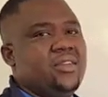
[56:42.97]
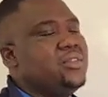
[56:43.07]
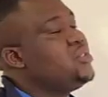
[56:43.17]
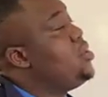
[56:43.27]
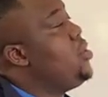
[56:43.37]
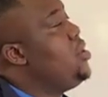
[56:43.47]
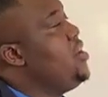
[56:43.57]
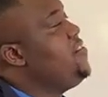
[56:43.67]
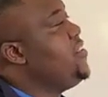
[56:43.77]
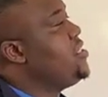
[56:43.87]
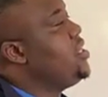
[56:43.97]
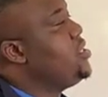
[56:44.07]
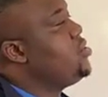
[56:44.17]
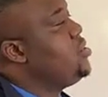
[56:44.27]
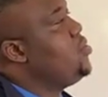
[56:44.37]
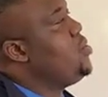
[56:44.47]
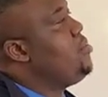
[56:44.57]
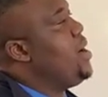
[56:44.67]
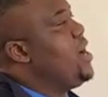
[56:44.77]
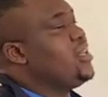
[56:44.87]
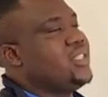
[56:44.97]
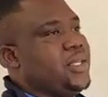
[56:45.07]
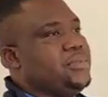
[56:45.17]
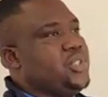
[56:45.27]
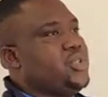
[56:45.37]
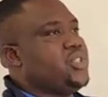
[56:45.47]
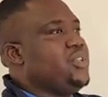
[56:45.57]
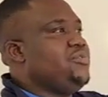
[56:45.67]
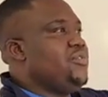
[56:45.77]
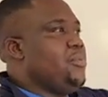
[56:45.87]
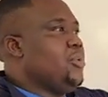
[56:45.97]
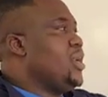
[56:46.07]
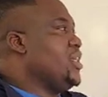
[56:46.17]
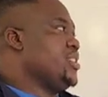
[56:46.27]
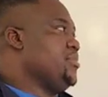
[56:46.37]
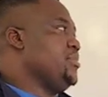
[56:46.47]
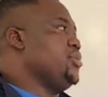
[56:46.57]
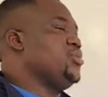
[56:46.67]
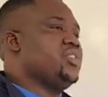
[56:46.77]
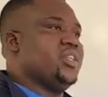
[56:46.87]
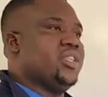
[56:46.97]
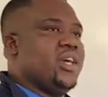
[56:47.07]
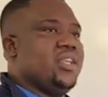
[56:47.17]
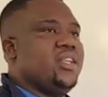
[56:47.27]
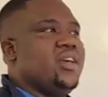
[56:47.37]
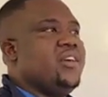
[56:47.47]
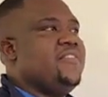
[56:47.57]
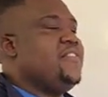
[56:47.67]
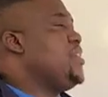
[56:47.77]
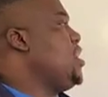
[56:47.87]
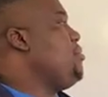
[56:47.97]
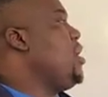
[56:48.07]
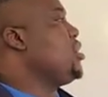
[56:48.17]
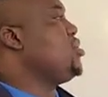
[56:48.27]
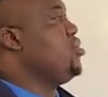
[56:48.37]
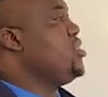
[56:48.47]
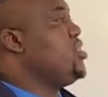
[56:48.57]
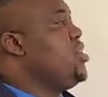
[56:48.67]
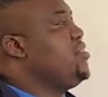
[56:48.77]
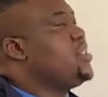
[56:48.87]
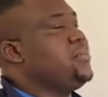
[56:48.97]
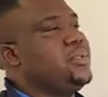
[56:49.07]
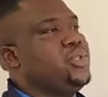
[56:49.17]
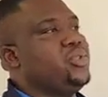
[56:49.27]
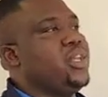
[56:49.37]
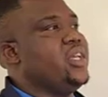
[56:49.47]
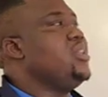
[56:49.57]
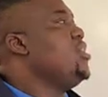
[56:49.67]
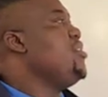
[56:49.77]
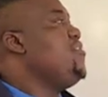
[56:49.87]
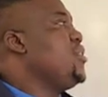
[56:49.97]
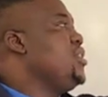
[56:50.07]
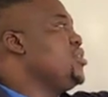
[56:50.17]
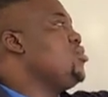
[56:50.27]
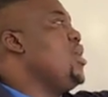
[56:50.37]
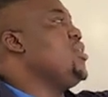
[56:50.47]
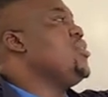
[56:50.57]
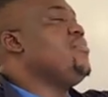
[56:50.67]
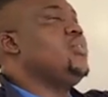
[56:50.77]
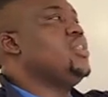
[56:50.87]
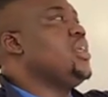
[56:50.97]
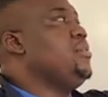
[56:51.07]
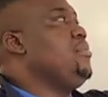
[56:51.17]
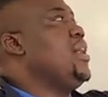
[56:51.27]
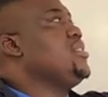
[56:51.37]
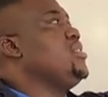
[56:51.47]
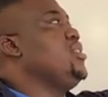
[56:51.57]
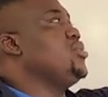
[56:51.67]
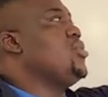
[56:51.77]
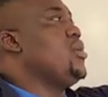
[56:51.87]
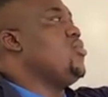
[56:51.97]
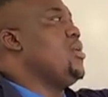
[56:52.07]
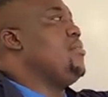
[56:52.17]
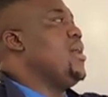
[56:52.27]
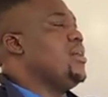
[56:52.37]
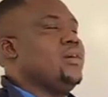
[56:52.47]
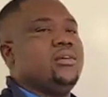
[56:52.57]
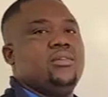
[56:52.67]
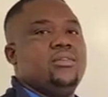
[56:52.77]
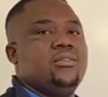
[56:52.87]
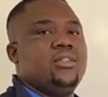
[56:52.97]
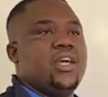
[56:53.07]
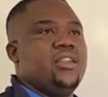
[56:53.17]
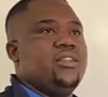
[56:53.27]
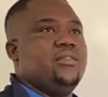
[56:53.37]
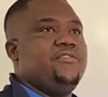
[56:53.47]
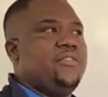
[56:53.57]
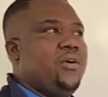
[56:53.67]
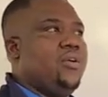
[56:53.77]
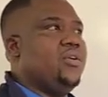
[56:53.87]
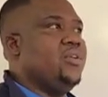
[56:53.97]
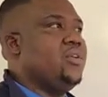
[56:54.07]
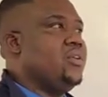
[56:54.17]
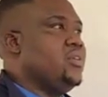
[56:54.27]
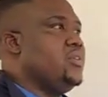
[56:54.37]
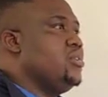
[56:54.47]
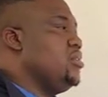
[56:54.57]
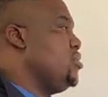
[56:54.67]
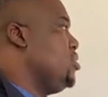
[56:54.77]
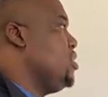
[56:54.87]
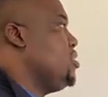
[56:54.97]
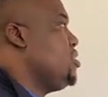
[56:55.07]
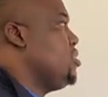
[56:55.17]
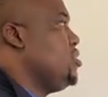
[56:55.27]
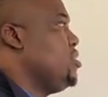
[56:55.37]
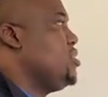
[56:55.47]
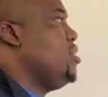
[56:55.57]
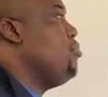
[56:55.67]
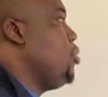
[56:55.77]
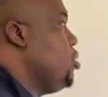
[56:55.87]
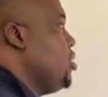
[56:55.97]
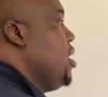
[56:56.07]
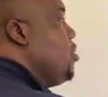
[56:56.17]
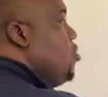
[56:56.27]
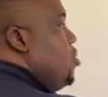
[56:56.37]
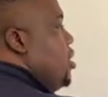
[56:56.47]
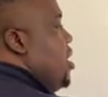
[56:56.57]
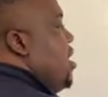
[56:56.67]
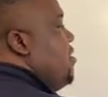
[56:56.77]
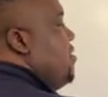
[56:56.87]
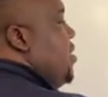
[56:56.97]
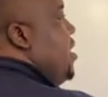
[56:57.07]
So in physics, we mark substitution, formula substitution, and final mark. So you see you have substituted. For this one, you have got 3 marks. This one, 1 mark. Then 4. It's simple. Then we'll have